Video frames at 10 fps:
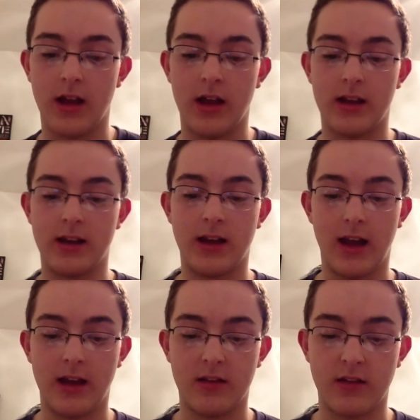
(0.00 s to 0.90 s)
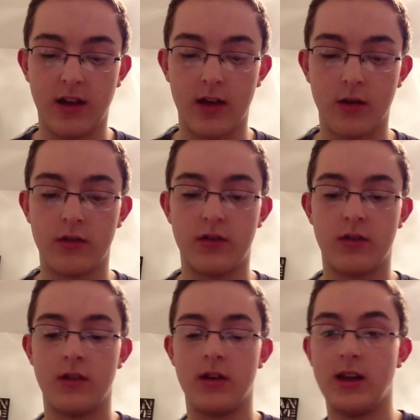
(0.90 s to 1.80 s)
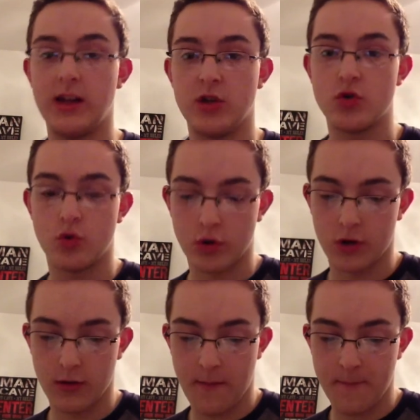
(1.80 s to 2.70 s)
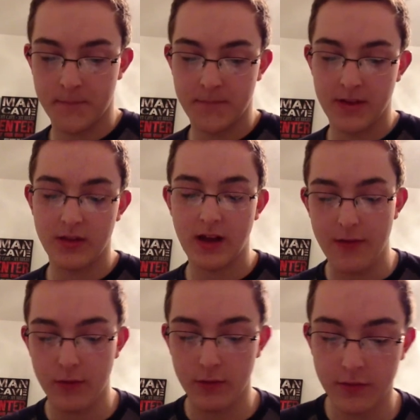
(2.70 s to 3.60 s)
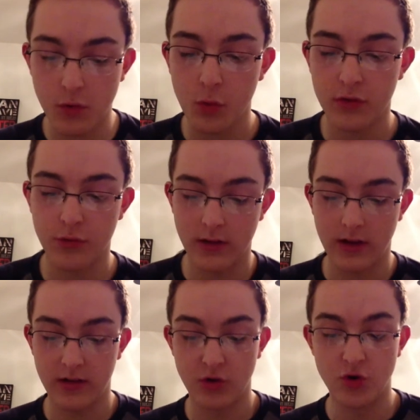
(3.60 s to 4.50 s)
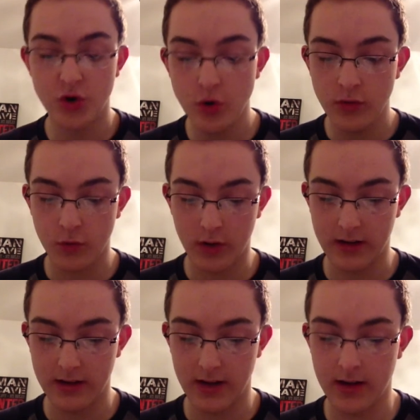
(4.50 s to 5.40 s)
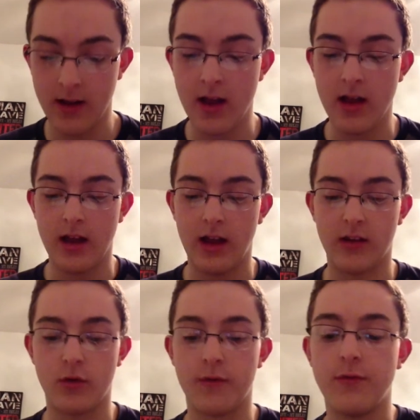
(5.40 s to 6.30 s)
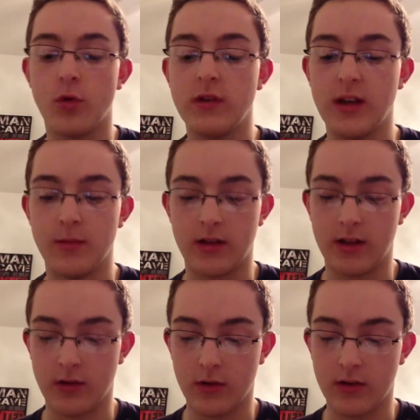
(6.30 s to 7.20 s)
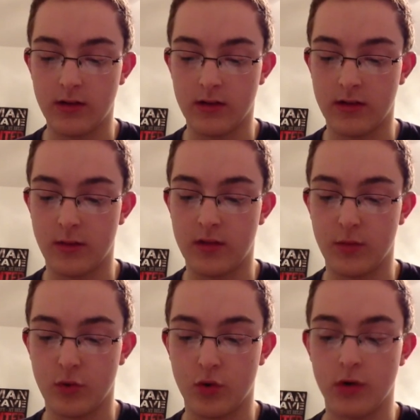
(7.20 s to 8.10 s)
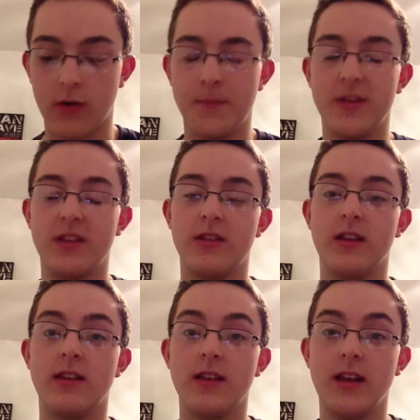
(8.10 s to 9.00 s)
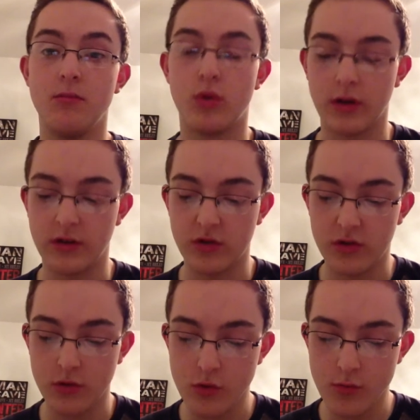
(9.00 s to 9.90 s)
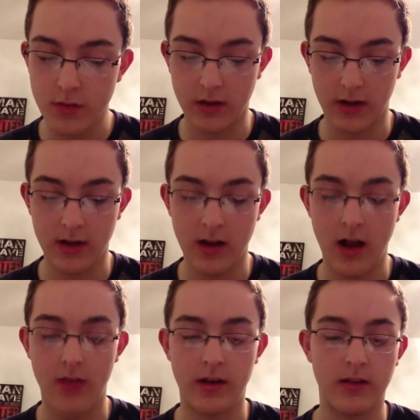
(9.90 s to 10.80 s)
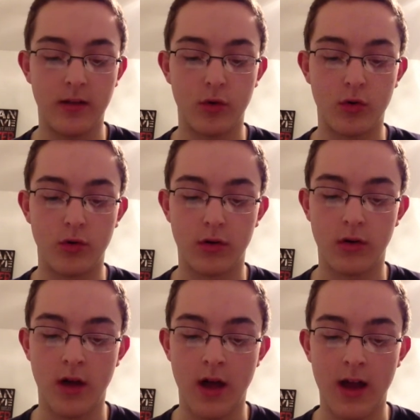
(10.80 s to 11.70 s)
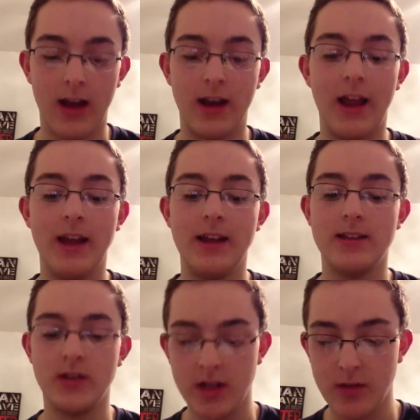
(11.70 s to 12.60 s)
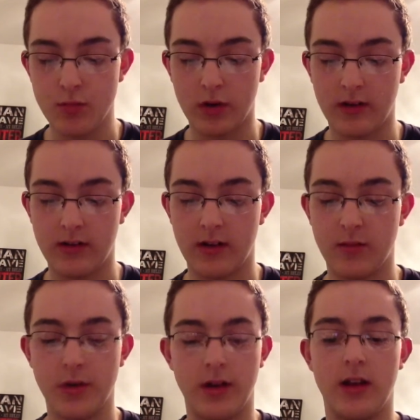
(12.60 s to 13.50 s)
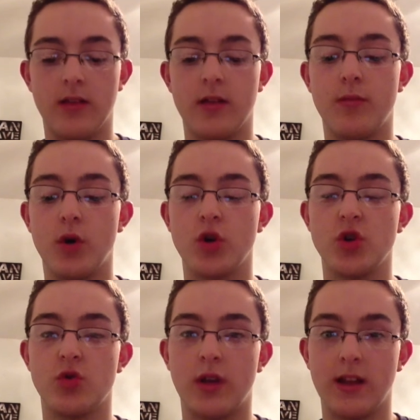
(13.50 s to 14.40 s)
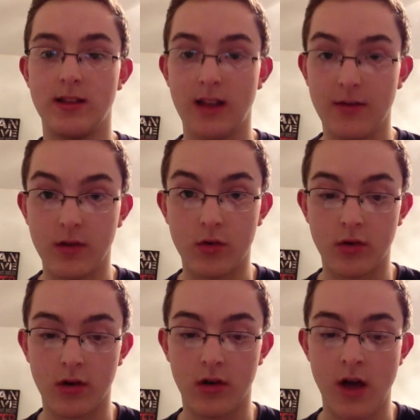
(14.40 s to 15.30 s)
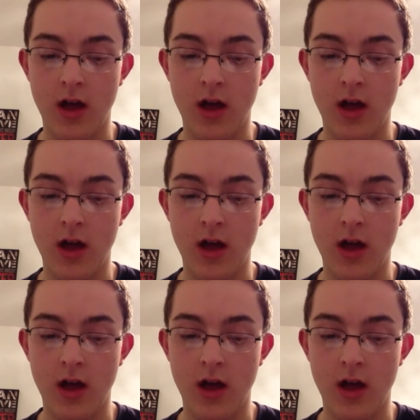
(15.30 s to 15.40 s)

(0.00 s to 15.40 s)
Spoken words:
it gained sales each quarter. The iPhone 4 was released in June 2010 and sold 14 million units in the September quarter, 16.2 million in the December quarter, and 18.6 million in the March 2011 quarter.